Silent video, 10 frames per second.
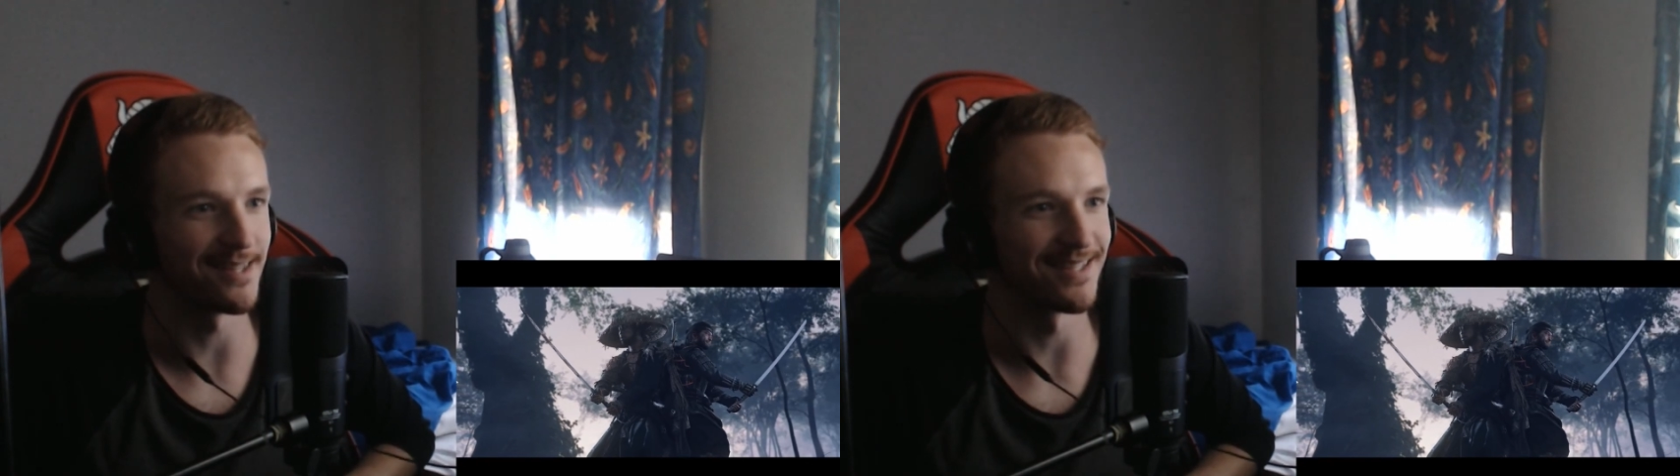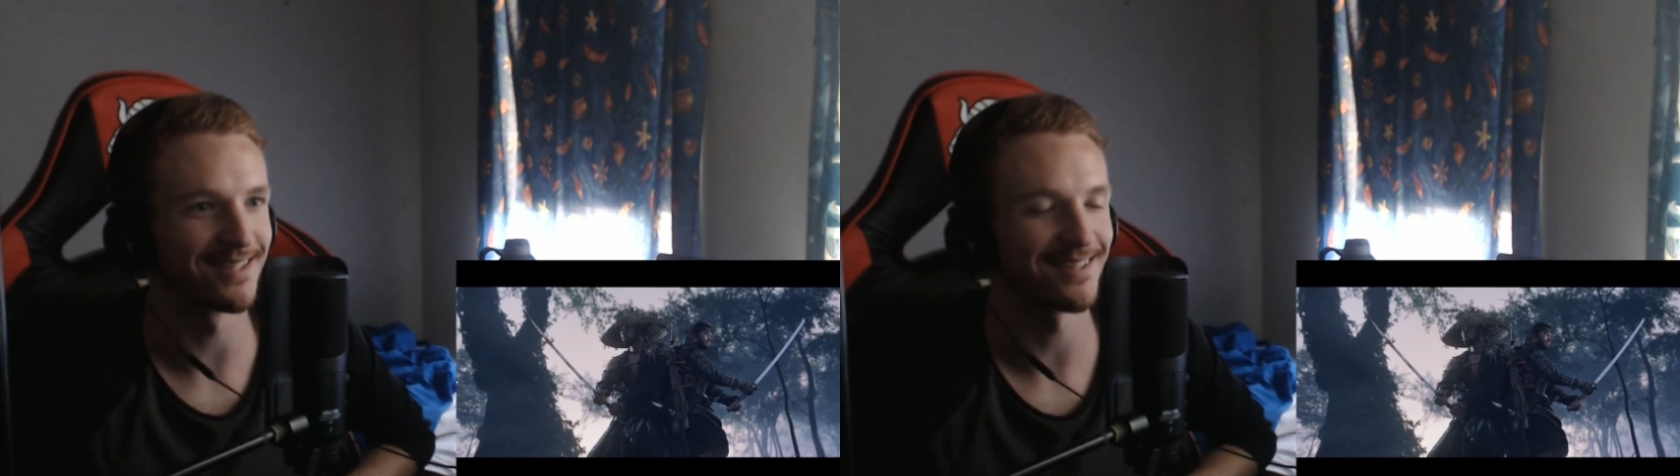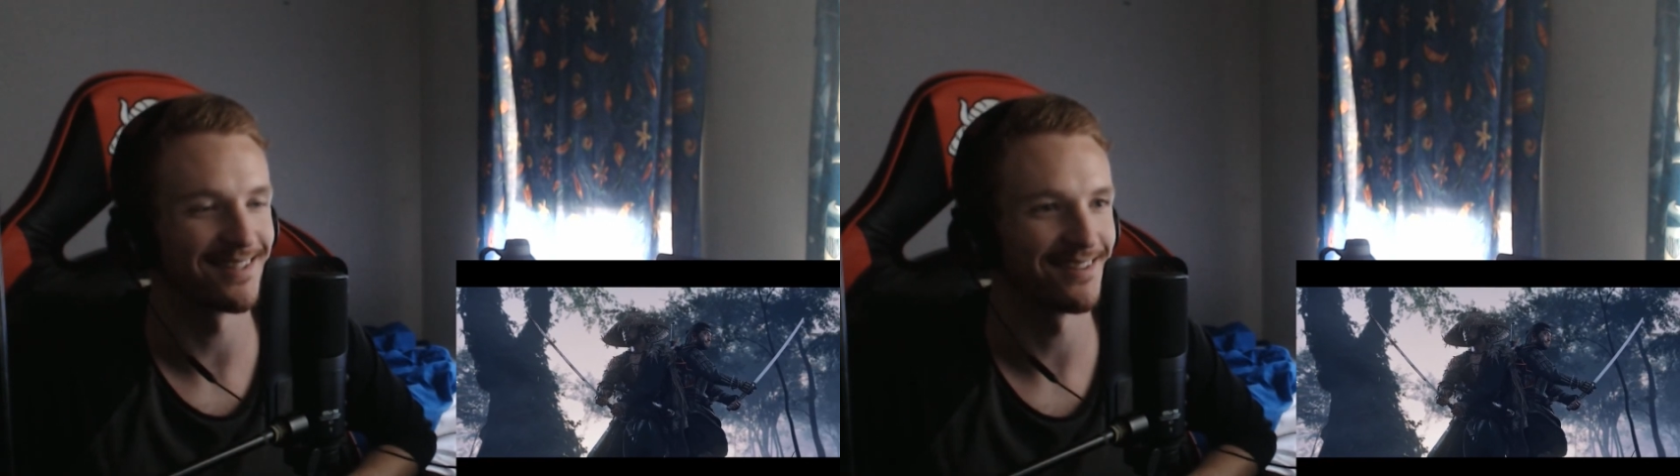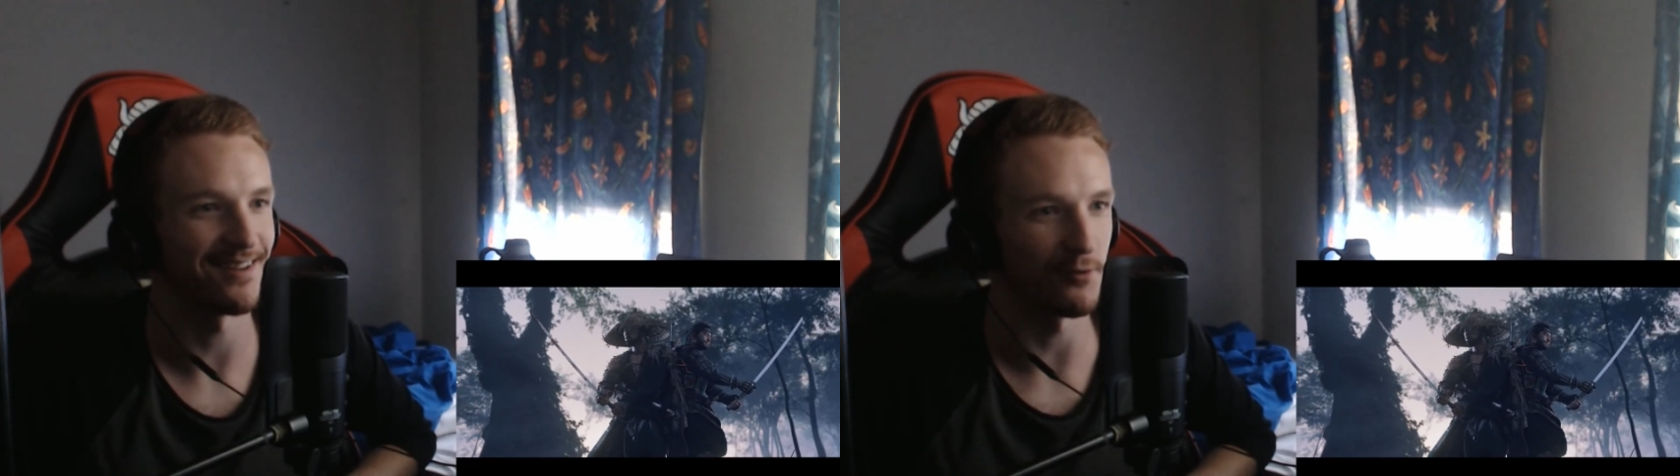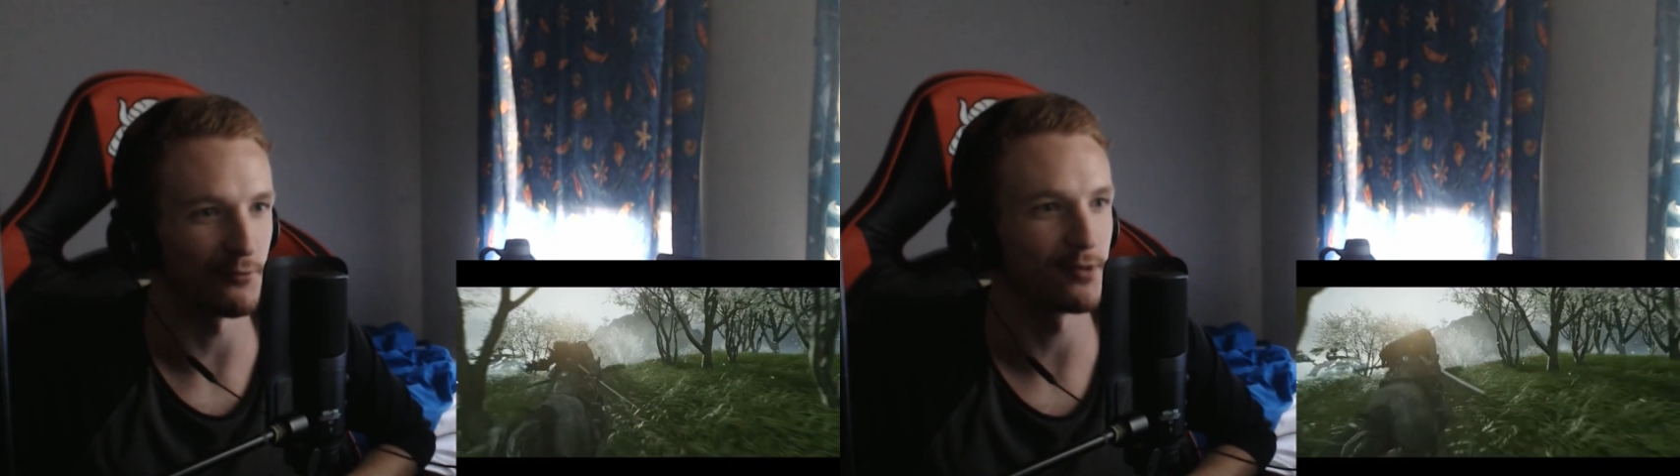this.
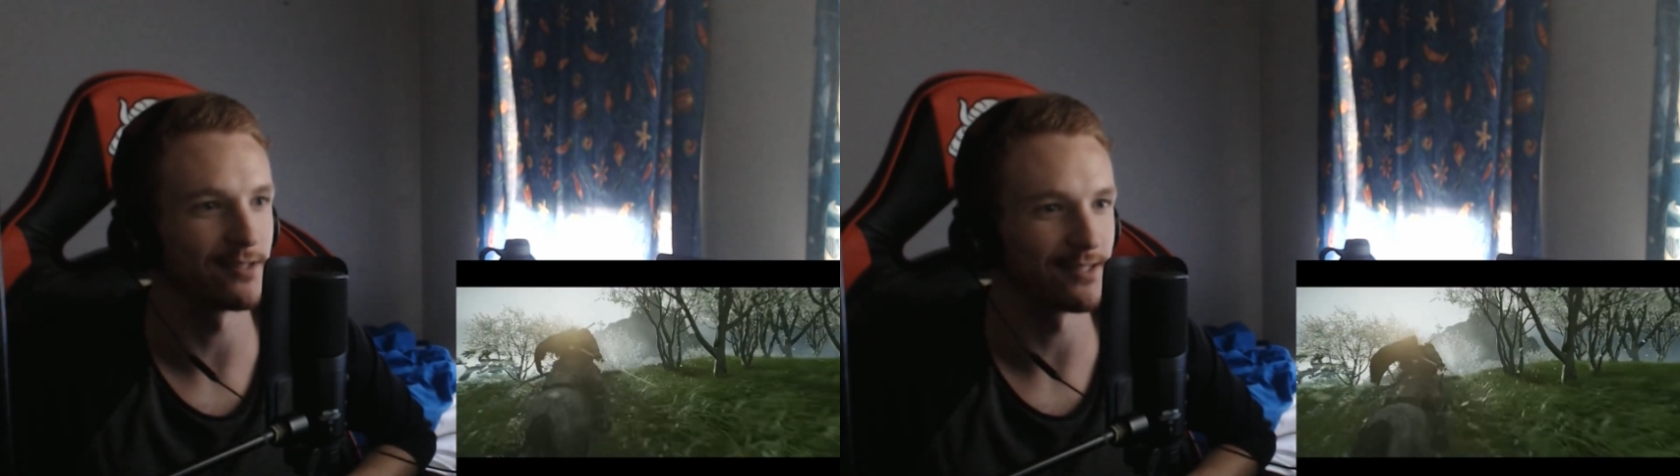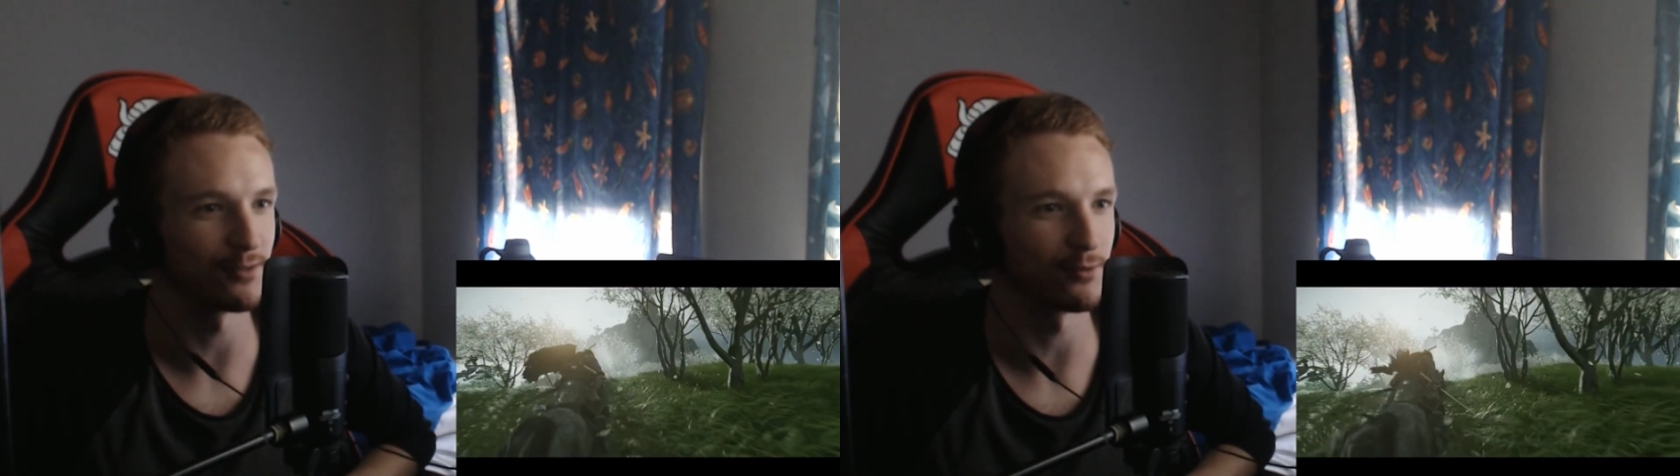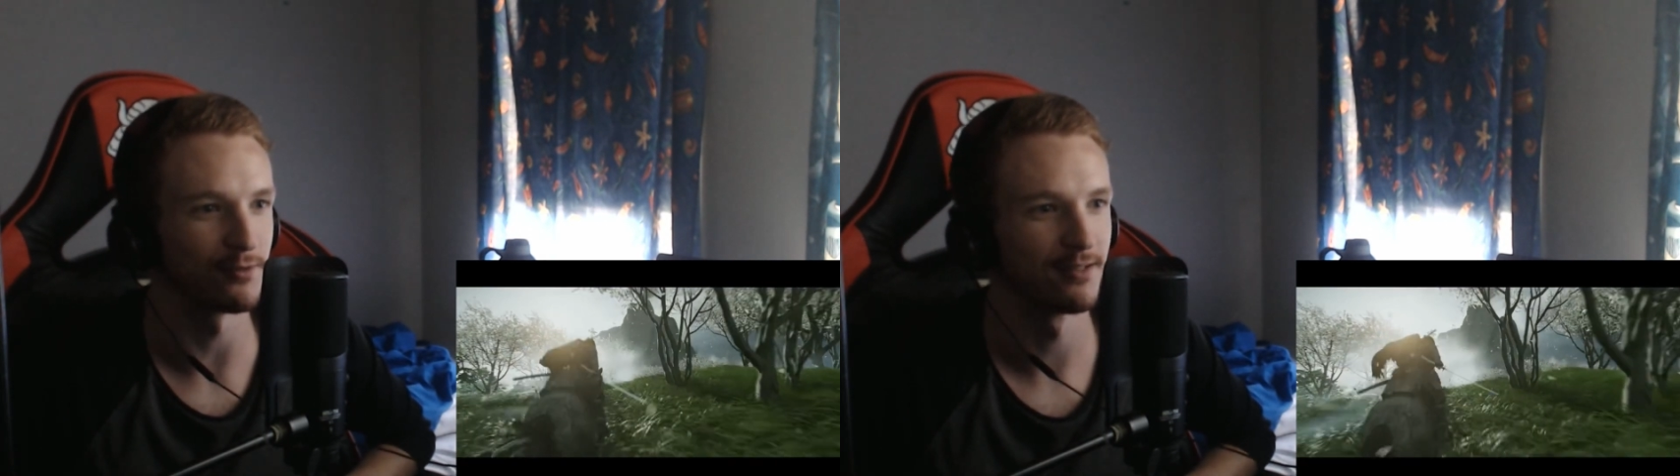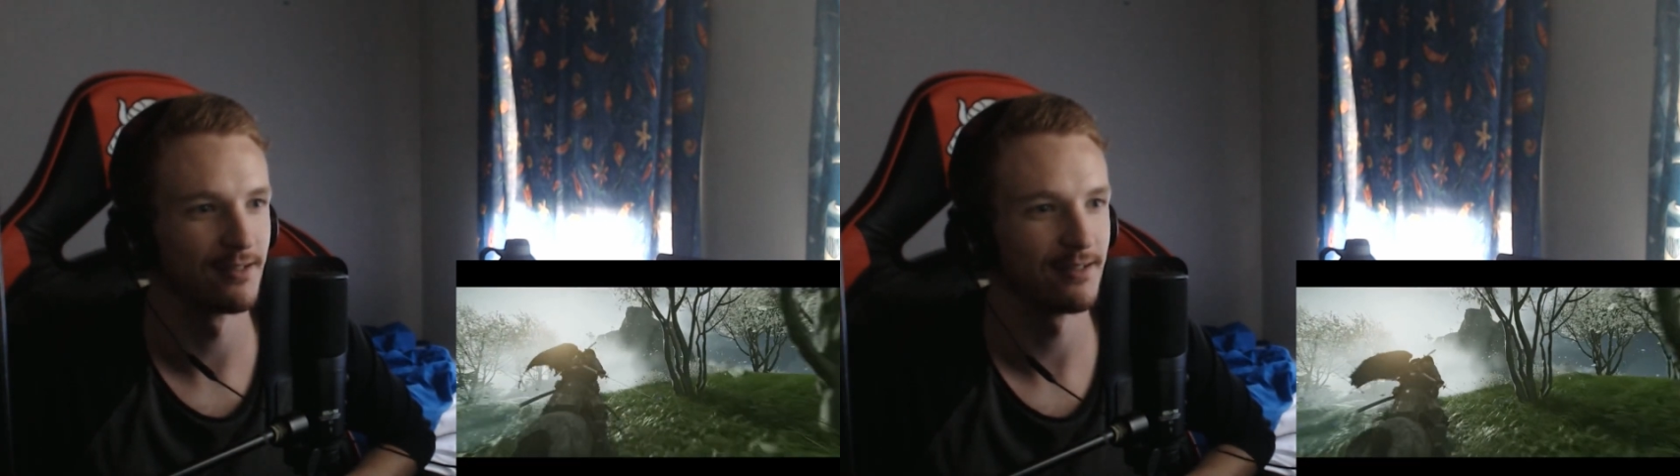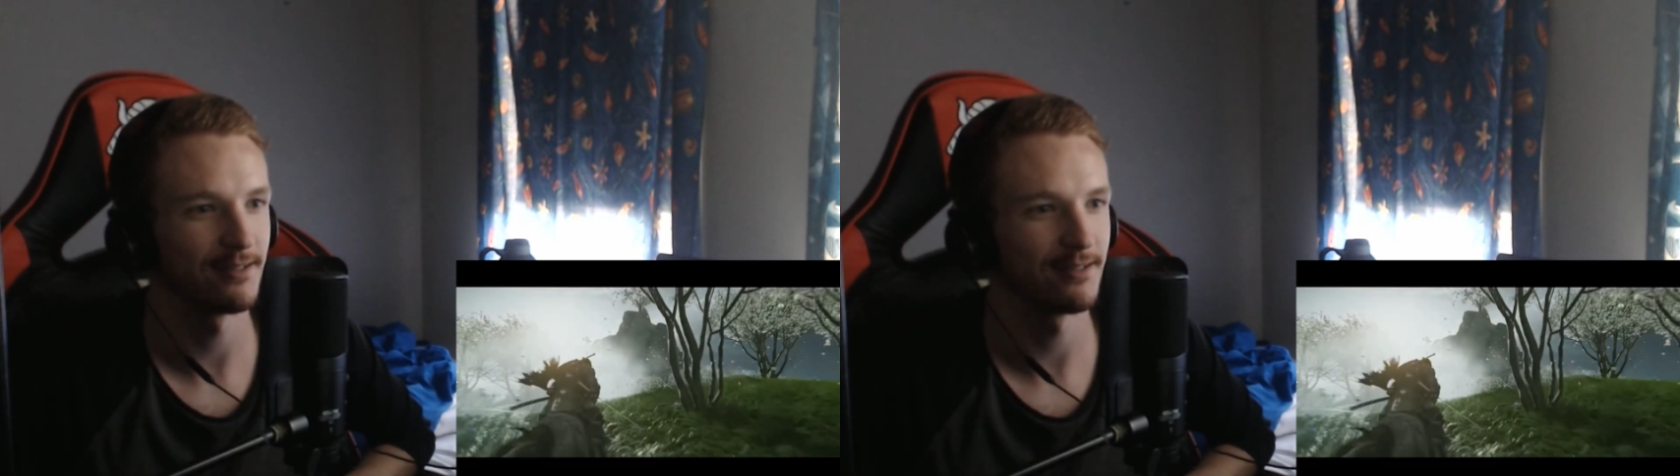I really do.